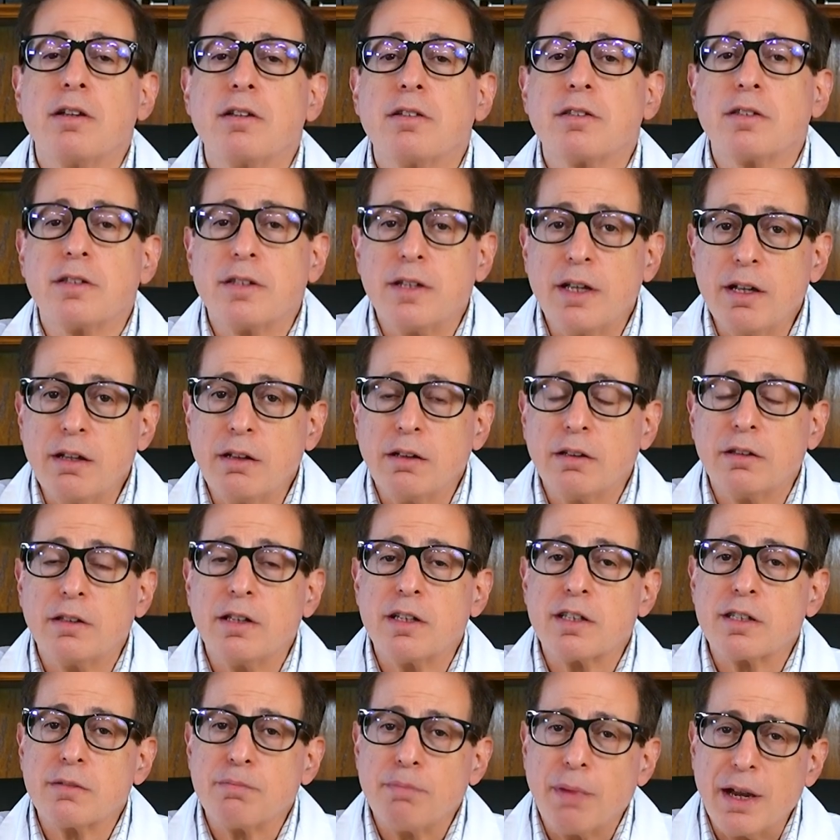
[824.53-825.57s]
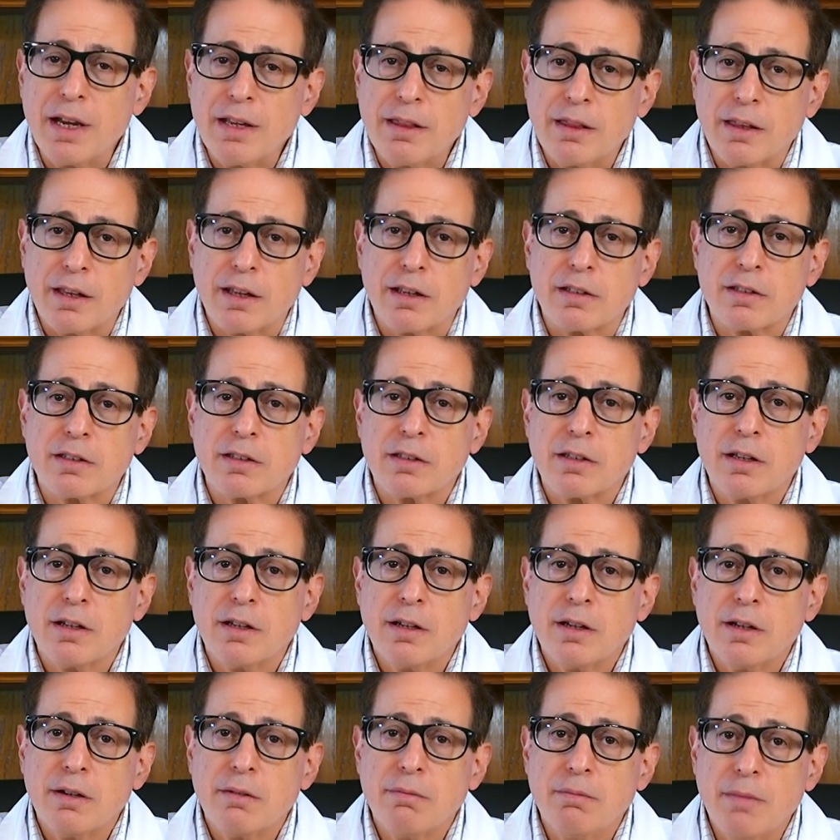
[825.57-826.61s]
Still, despite this,
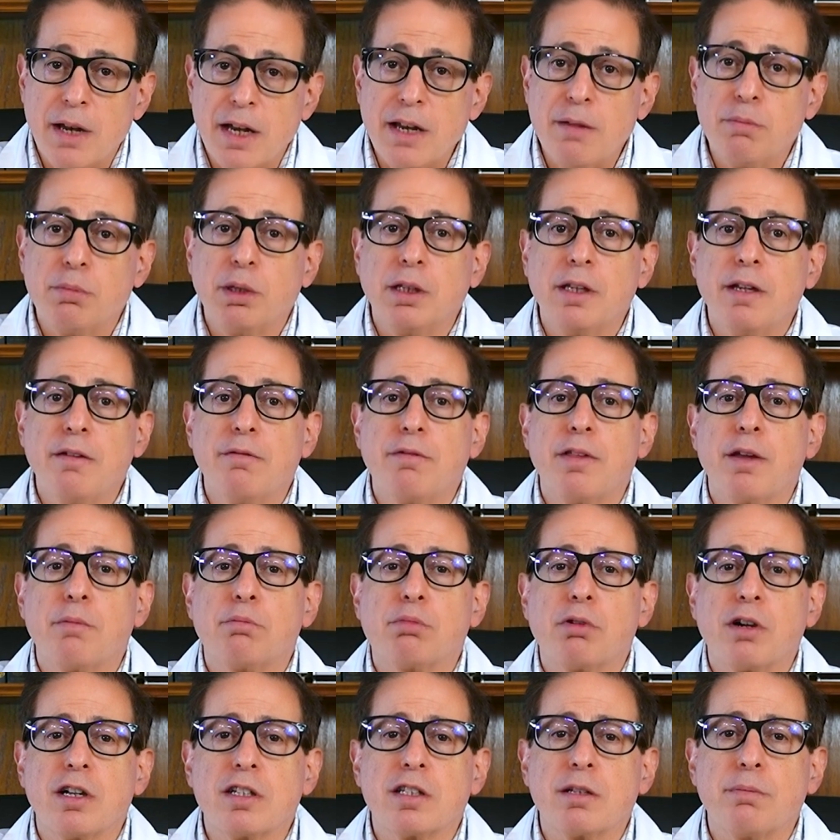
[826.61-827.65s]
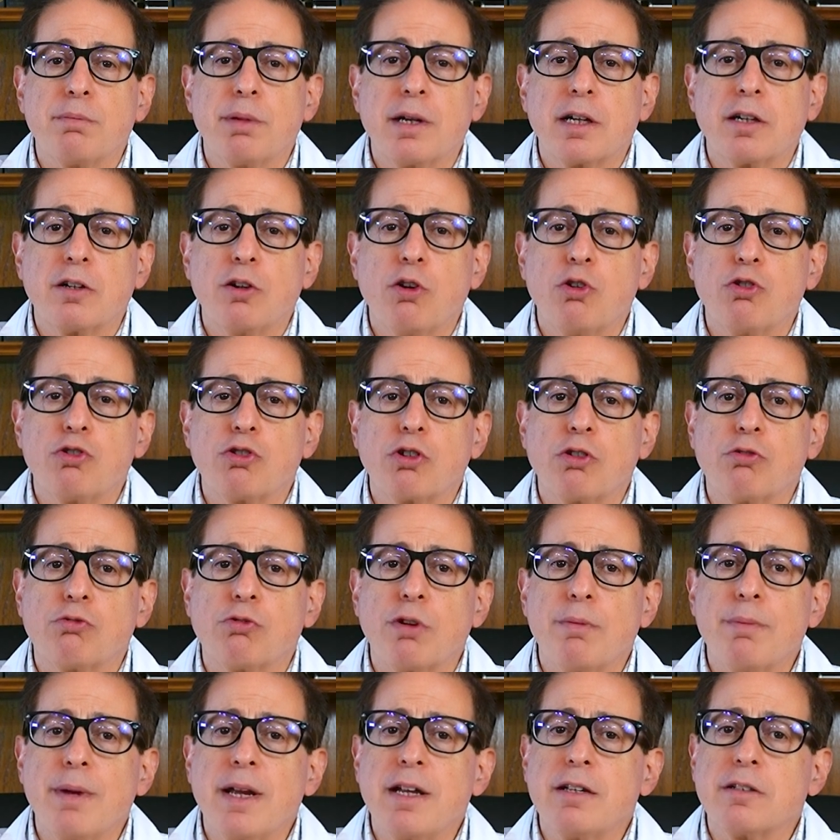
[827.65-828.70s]
many believe that prosopagnosia
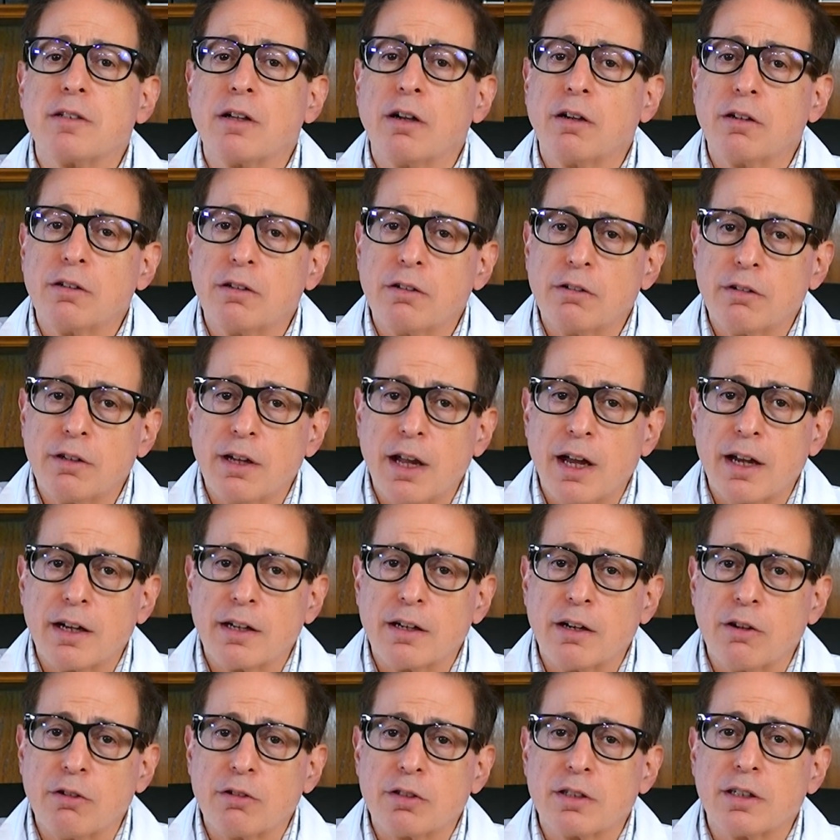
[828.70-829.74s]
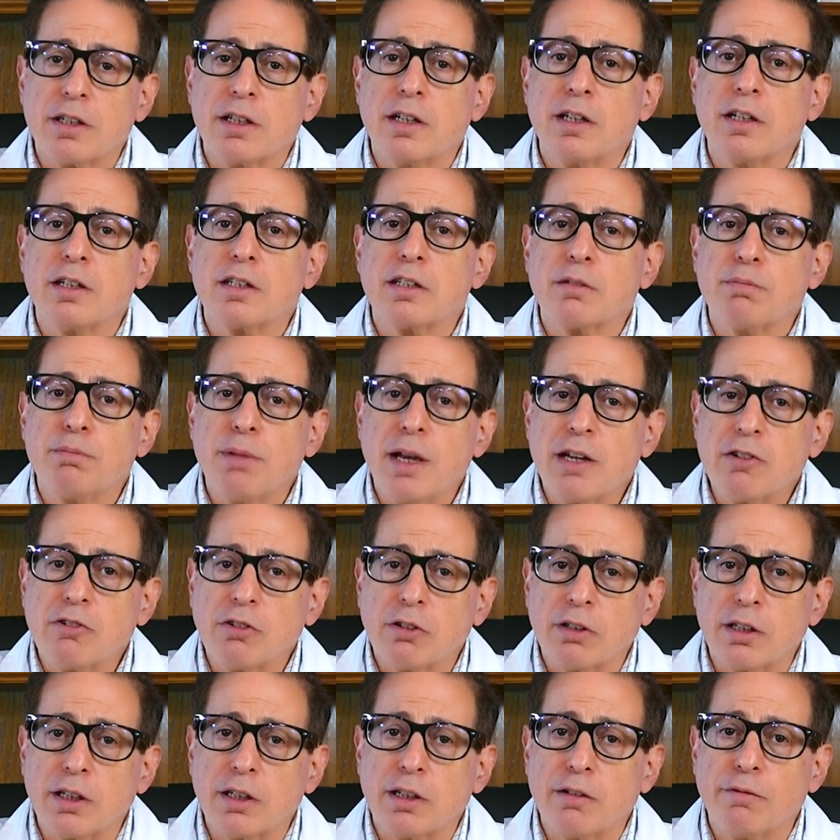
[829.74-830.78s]
remains underdiagnosed,
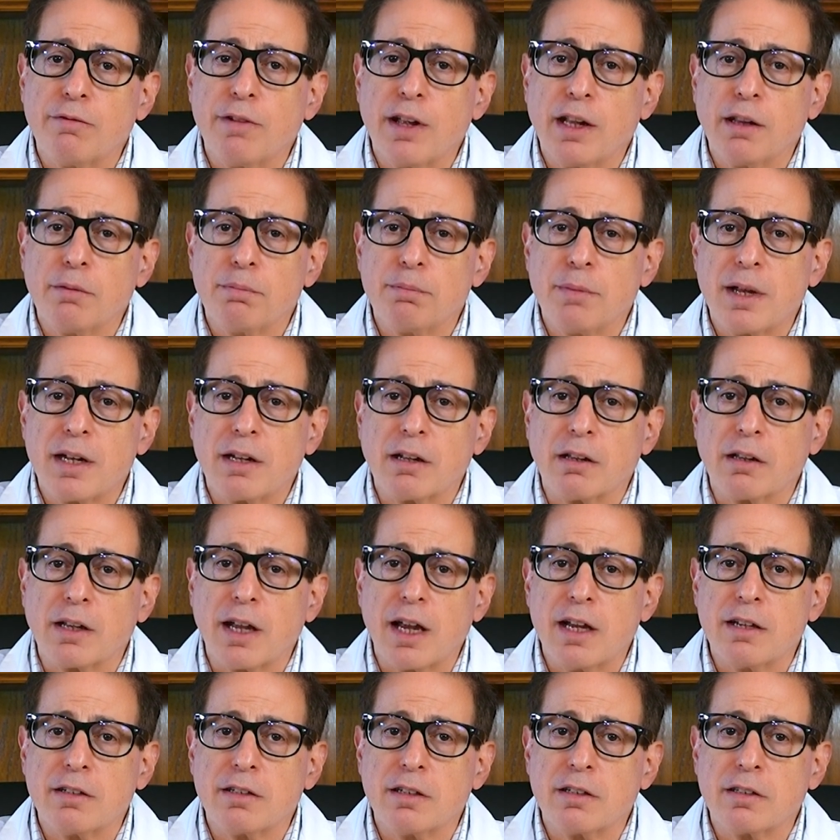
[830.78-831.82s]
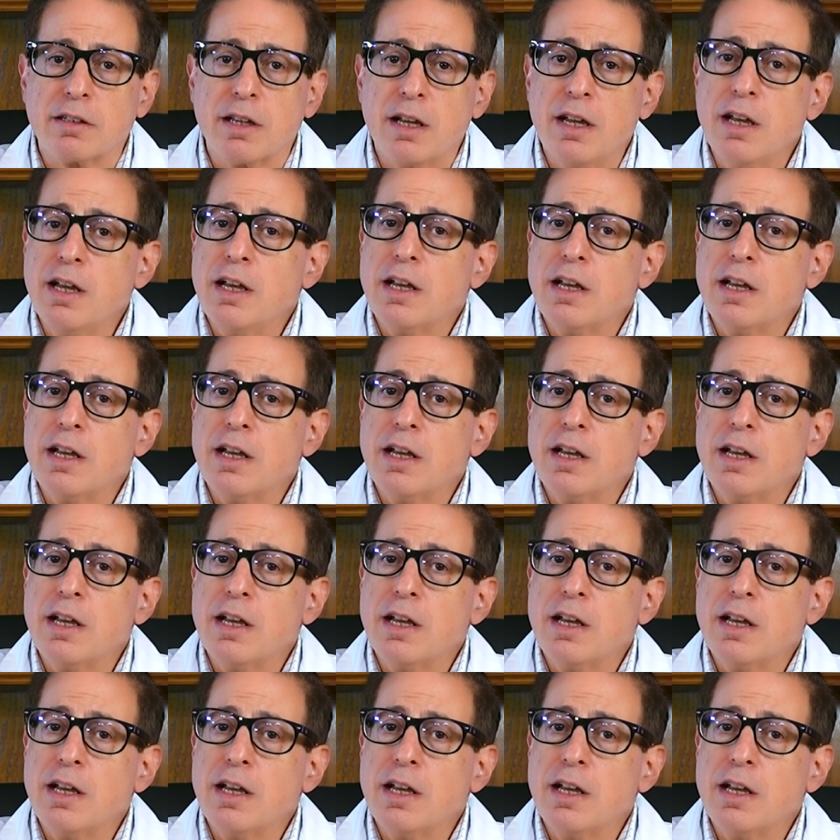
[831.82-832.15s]
especially developmental cases,